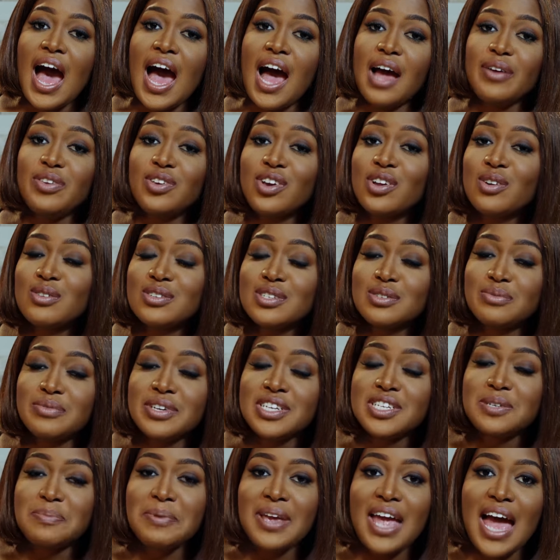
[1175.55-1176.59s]
uh, you can also
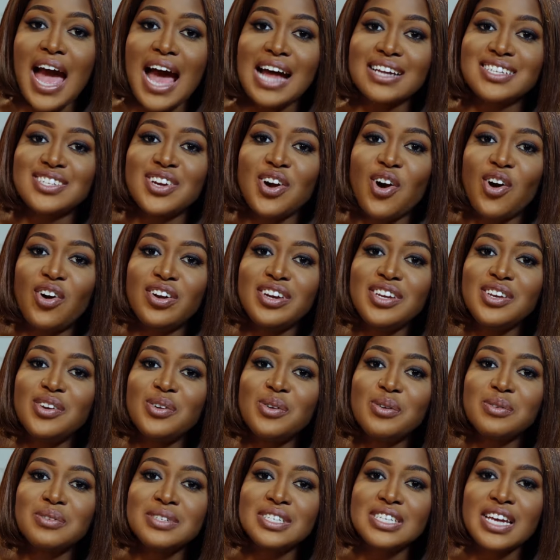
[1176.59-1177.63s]
reach me at Honey
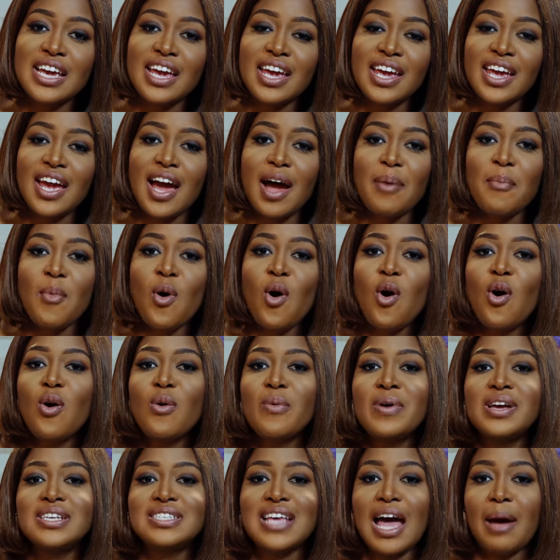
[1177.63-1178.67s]
Ogundeyi. I'm
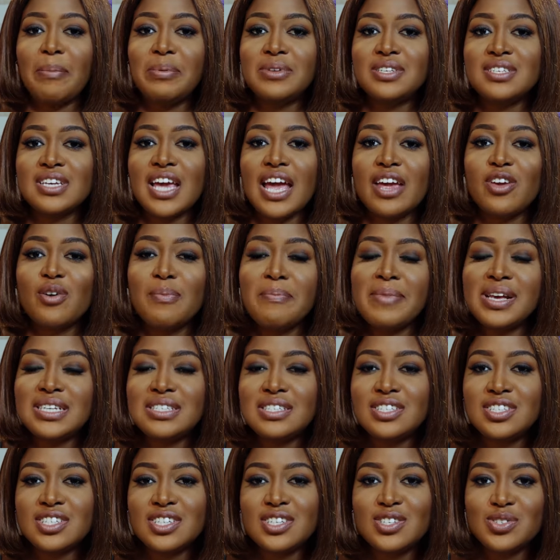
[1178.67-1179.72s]
always happy to get your
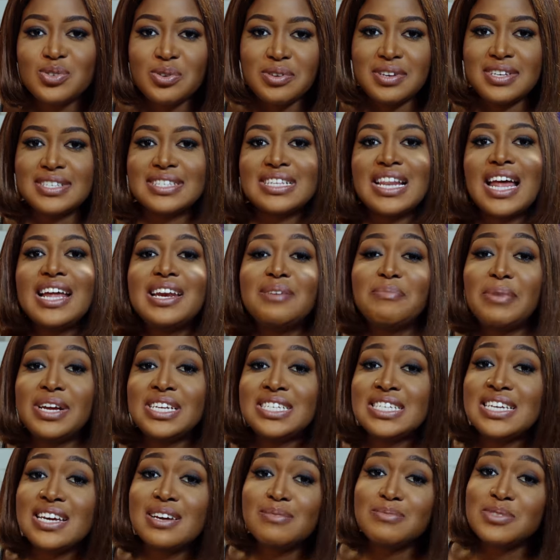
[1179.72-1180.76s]
messages, or you can slide in my
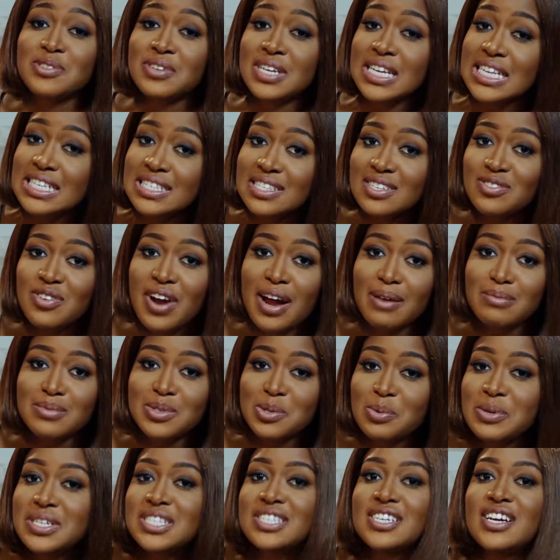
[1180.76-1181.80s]
D Ms on Instagram,
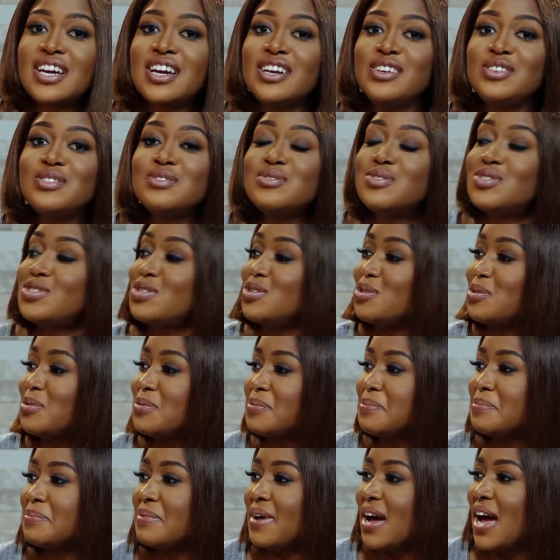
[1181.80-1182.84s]
Twitter,
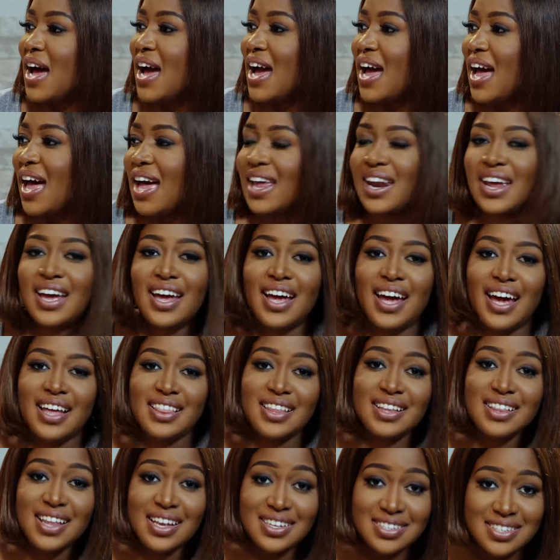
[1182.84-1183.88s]
YouTube, and uh, I
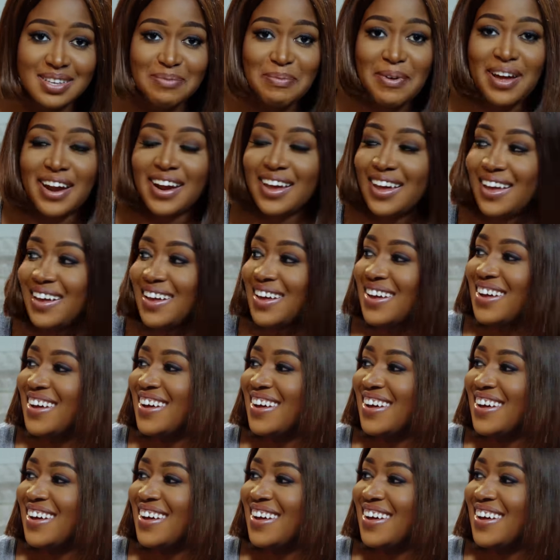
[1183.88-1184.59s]
think that's about it.